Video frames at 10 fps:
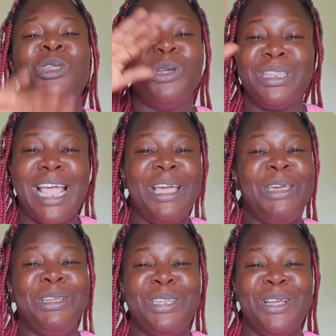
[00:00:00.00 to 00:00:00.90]
So
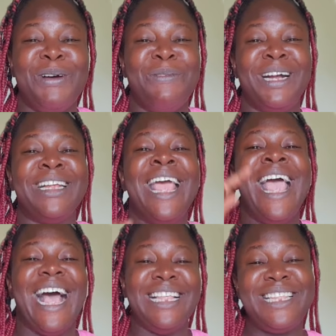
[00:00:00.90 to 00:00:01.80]
thank you so much,
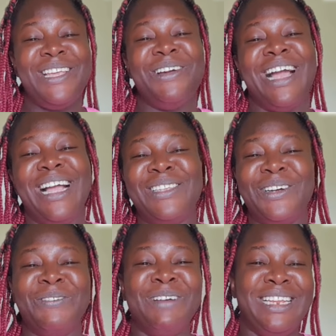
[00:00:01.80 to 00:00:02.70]
I see you guys
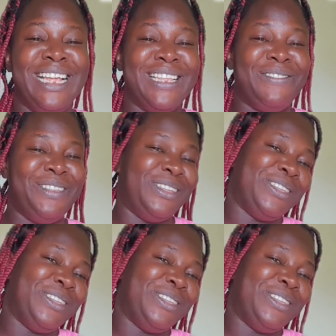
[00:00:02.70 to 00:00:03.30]
on my next video.